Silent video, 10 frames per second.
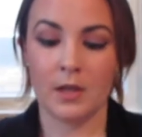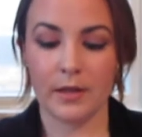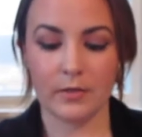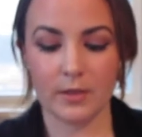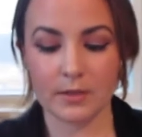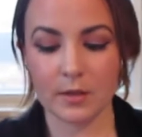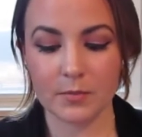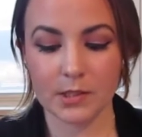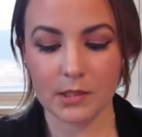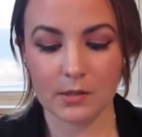And these
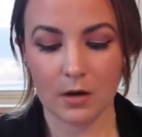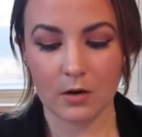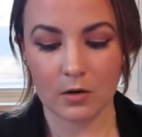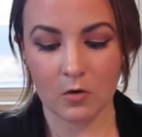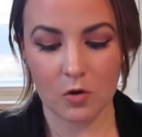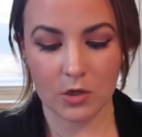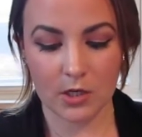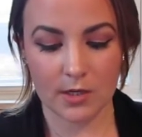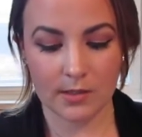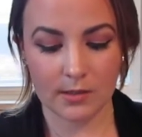lipsticks are
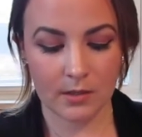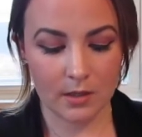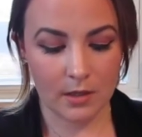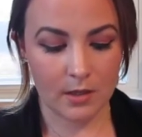gorgeous.